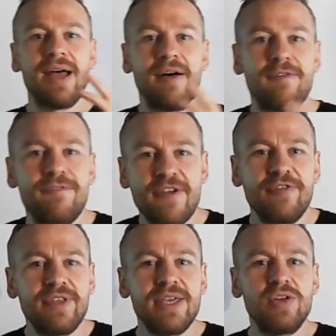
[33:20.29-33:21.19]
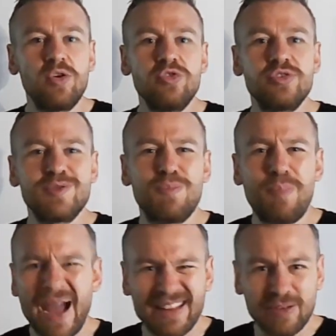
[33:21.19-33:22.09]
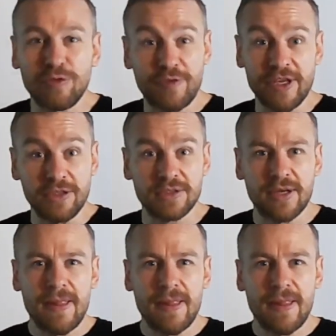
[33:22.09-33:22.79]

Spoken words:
a 1500s battlefield